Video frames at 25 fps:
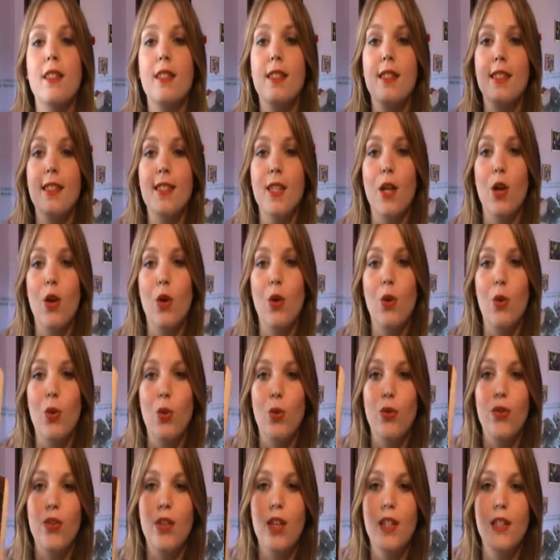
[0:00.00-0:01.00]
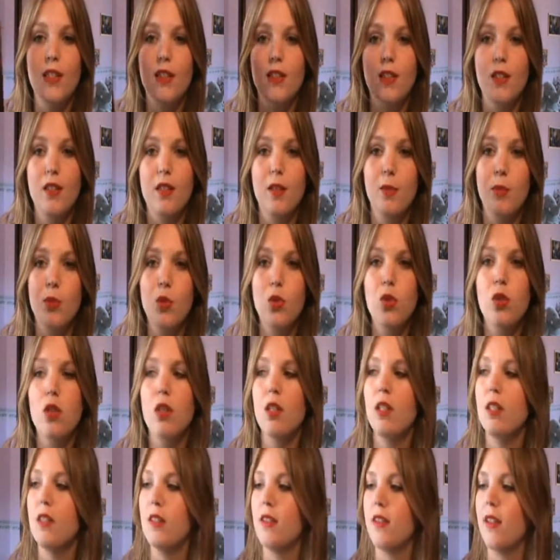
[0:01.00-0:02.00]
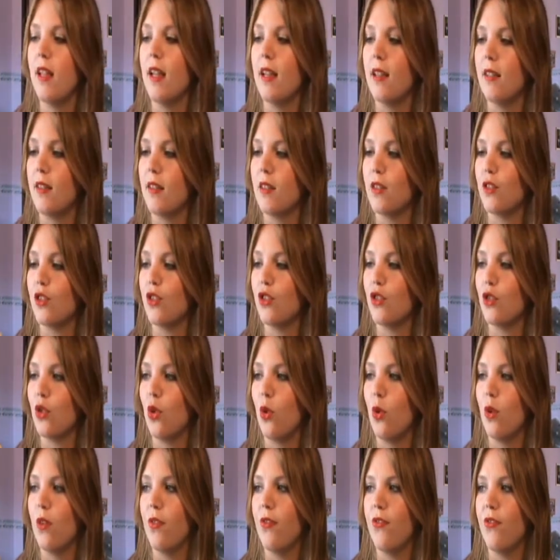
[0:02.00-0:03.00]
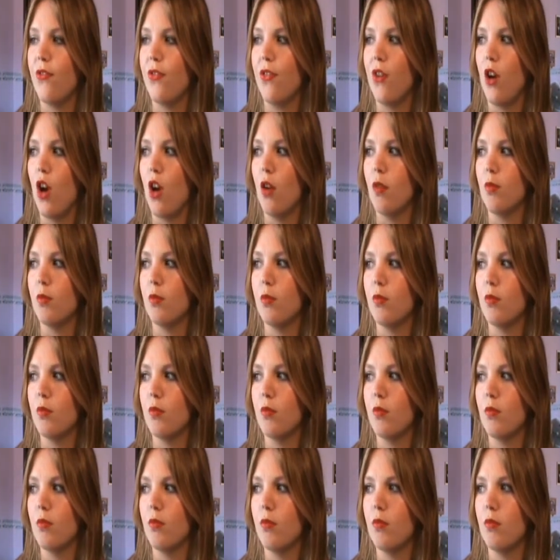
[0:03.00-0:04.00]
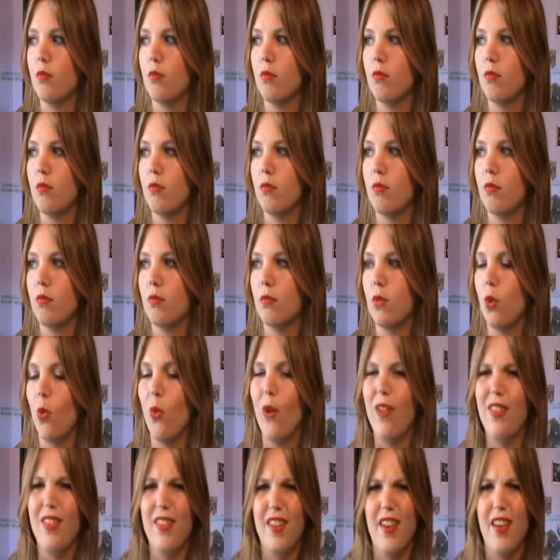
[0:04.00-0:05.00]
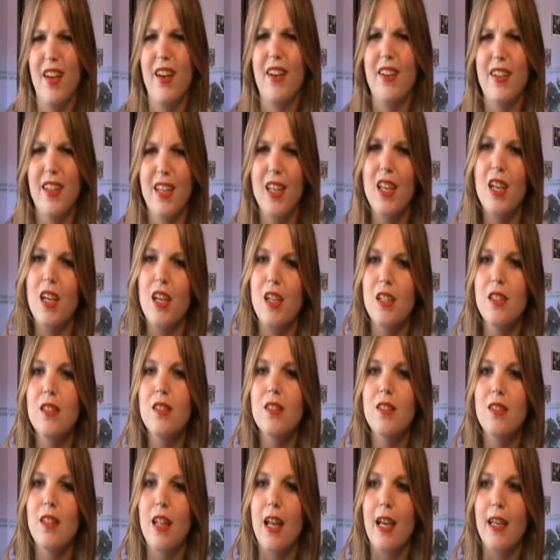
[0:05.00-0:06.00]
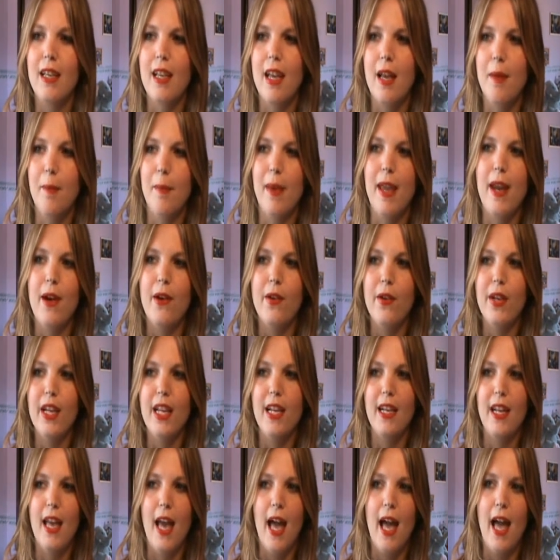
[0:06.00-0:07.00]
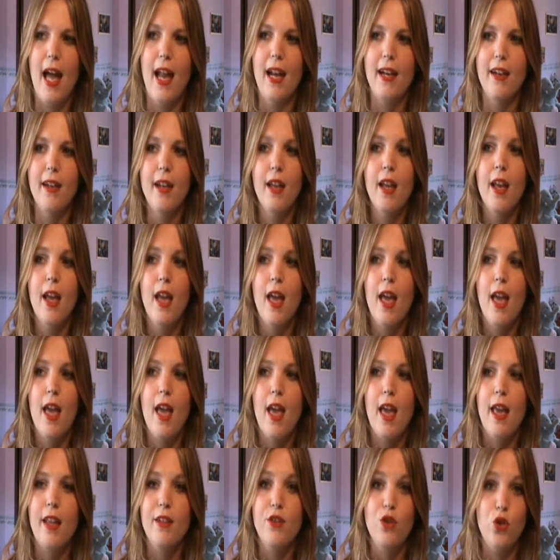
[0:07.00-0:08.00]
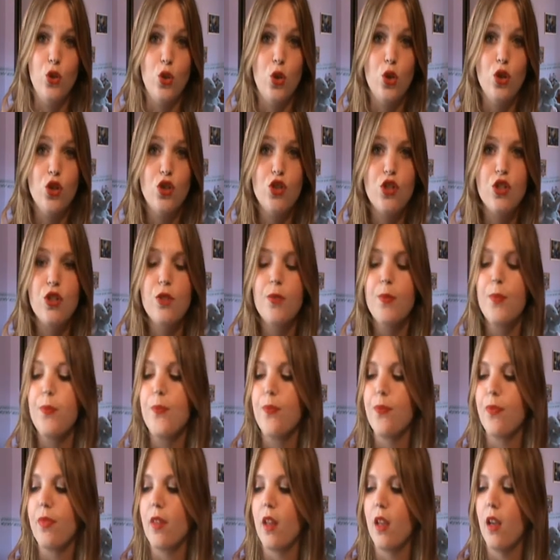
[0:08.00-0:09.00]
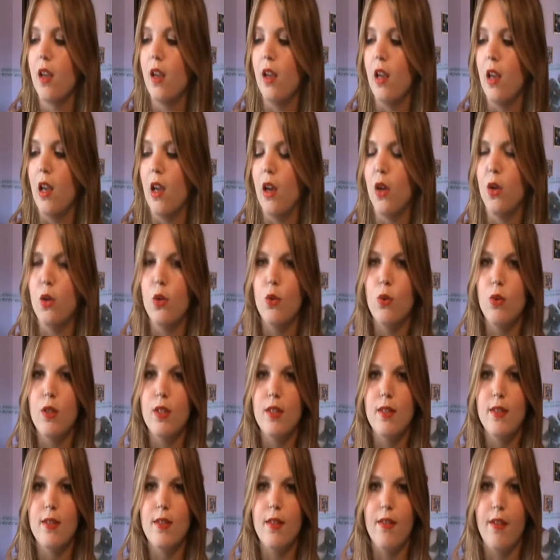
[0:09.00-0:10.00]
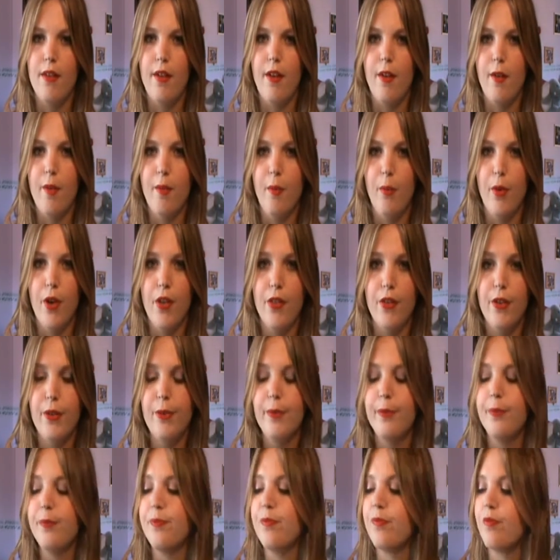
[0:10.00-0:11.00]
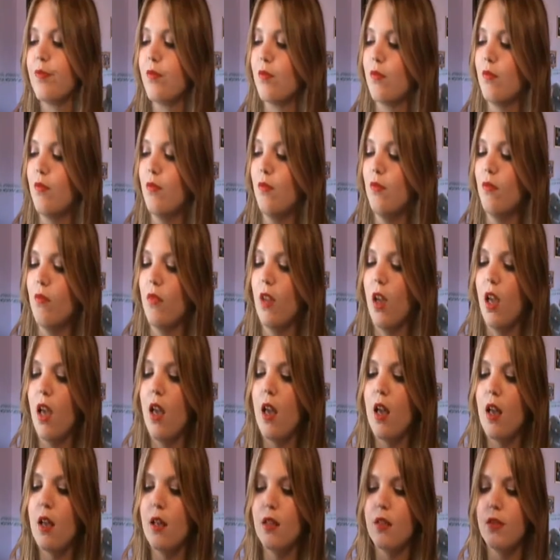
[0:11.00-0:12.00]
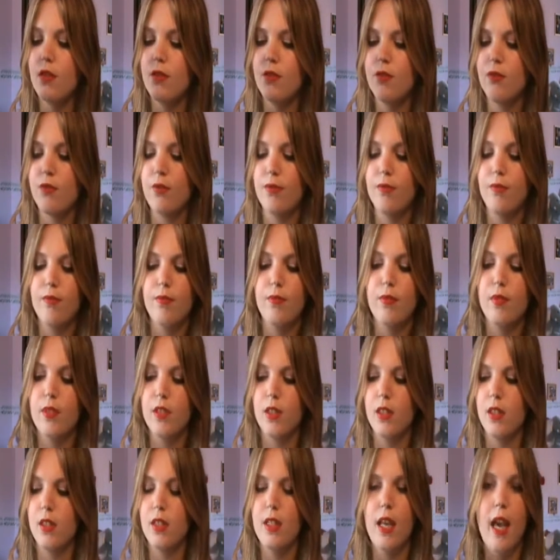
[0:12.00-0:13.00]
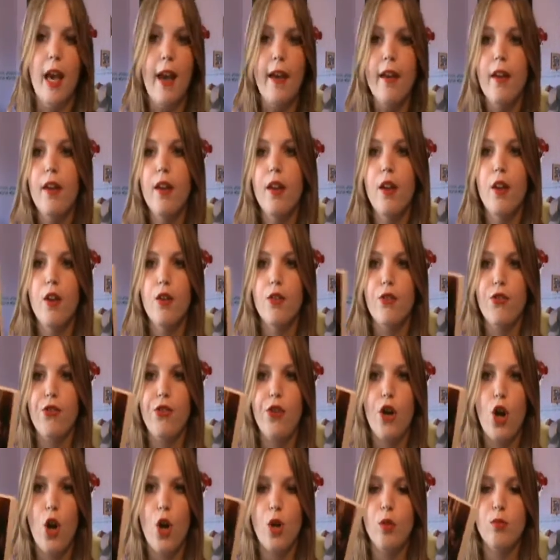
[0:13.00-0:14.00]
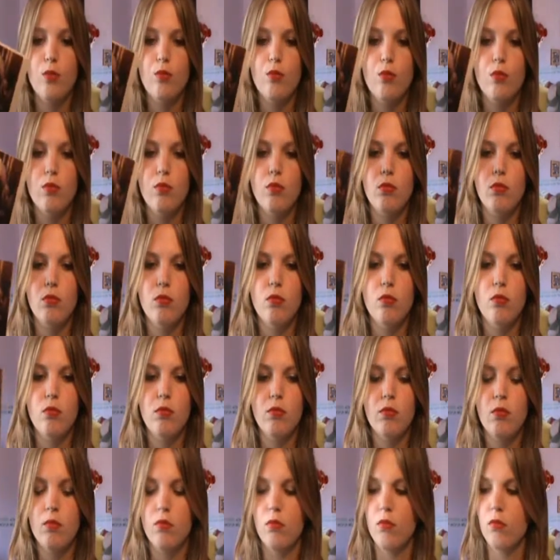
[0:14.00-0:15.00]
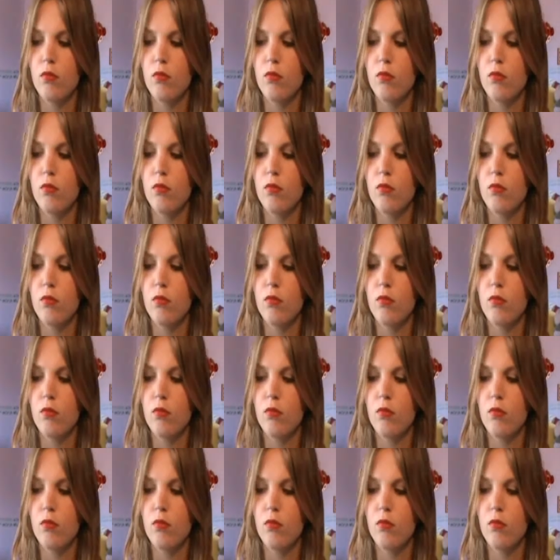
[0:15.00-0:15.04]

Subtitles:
So the book is like the story from when they are kids, like Mary and Anne and George, who is their brother. And yeah, from